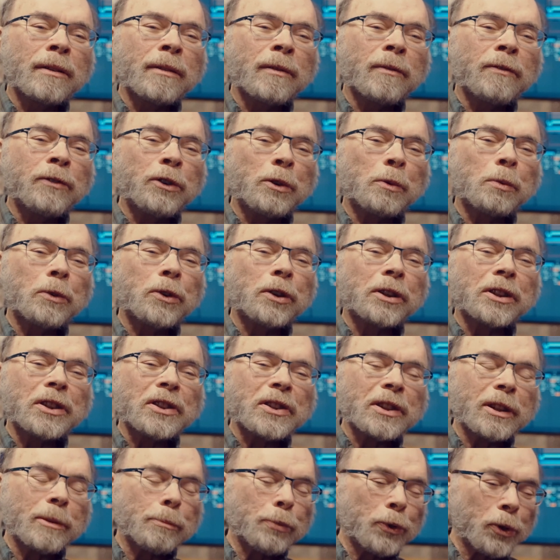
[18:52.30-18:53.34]
footwork is
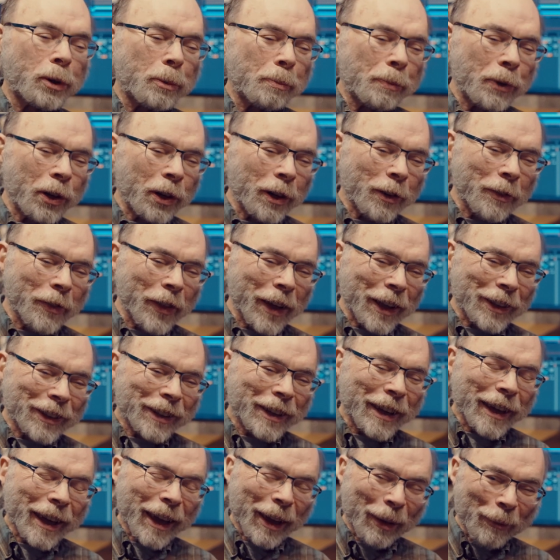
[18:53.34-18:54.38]
an important part of that
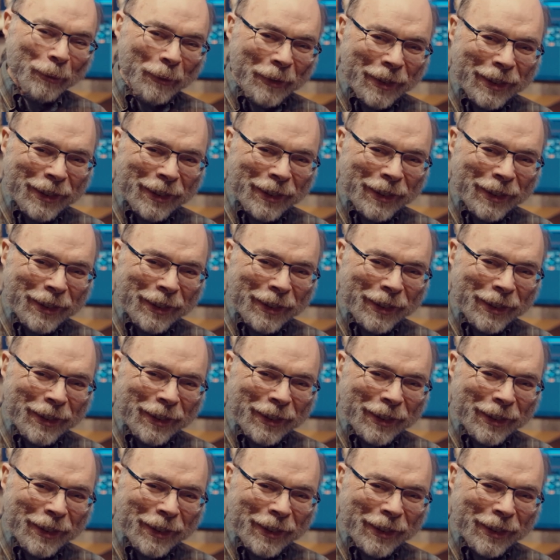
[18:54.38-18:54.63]
game.